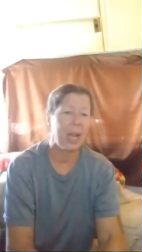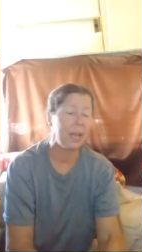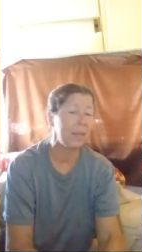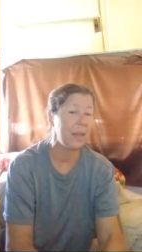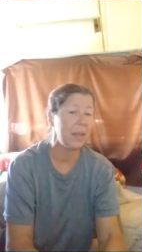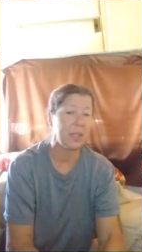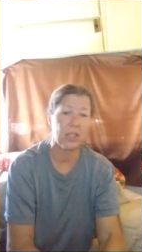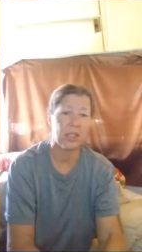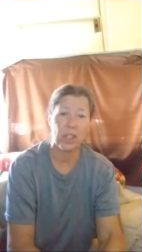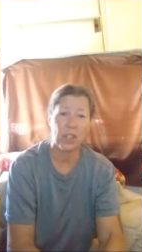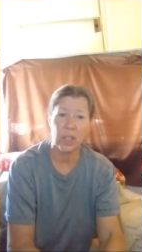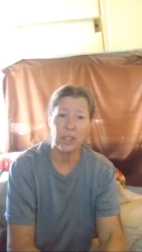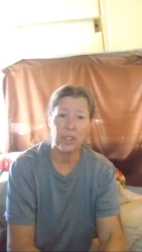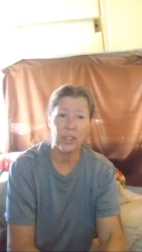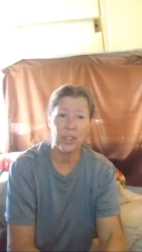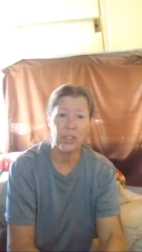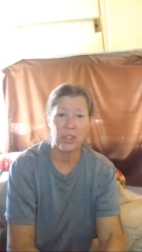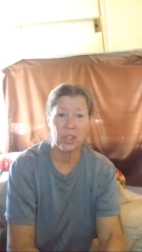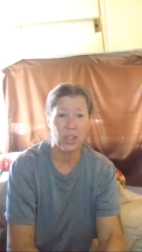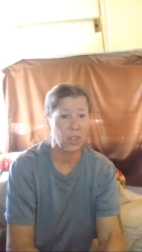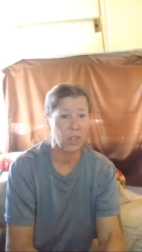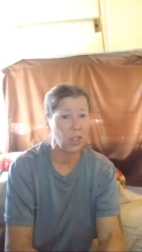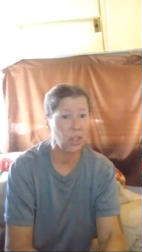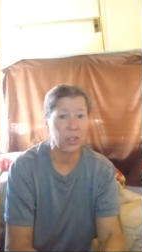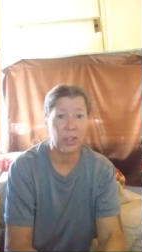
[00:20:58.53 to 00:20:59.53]
And that judge
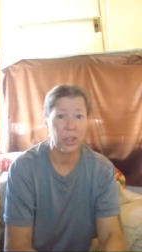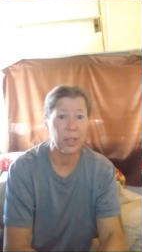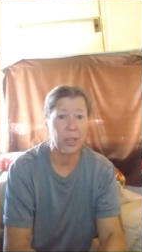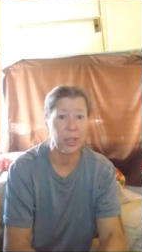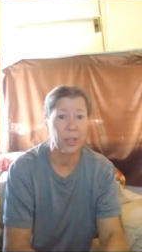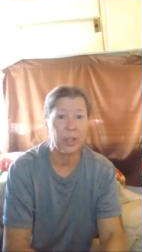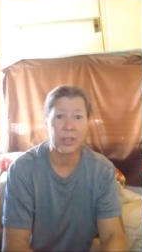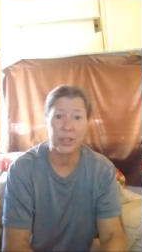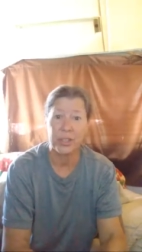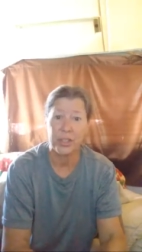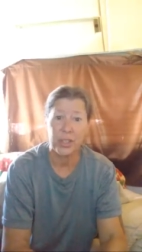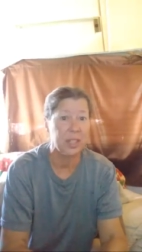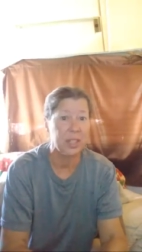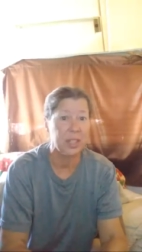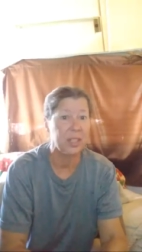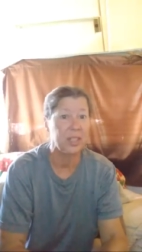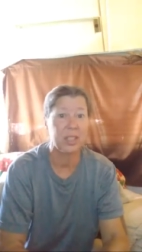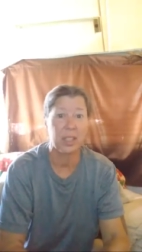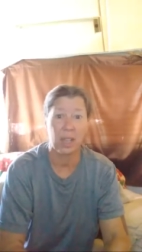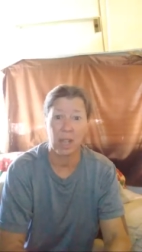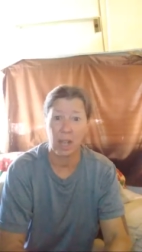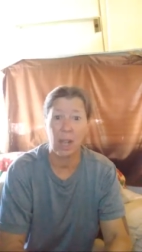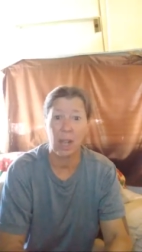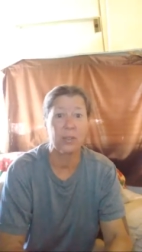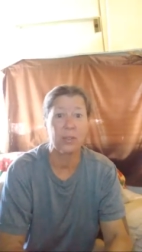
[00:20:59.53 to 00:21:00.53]
is going to look at her and say,
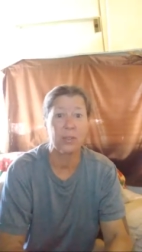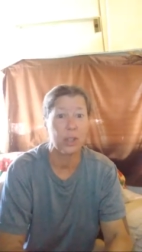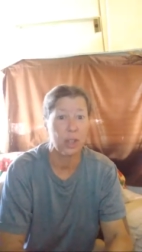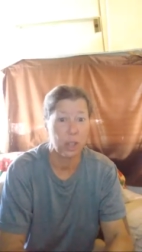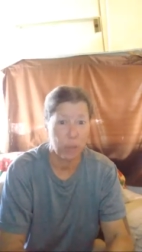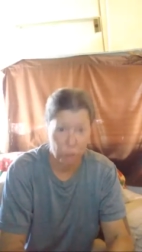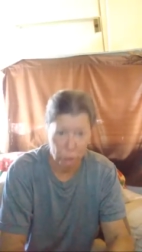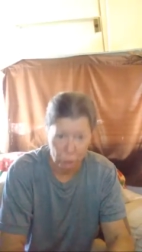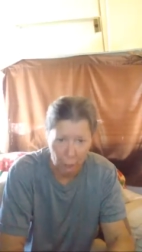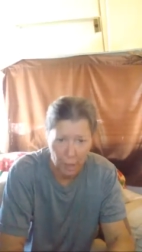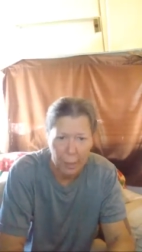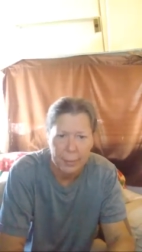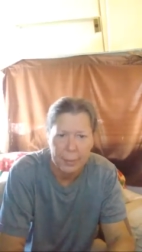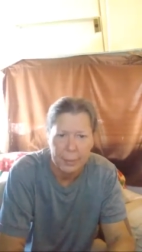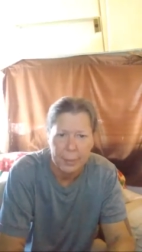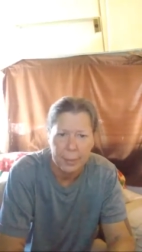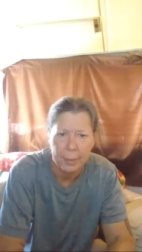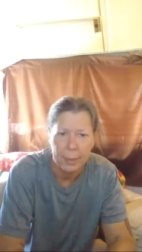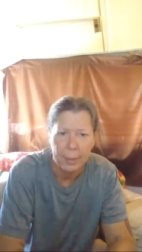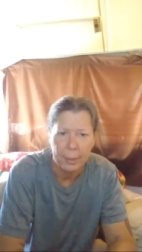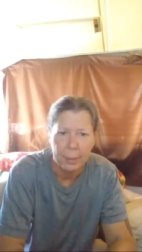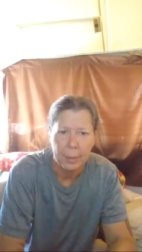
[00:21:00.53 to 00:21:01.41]
tough shit.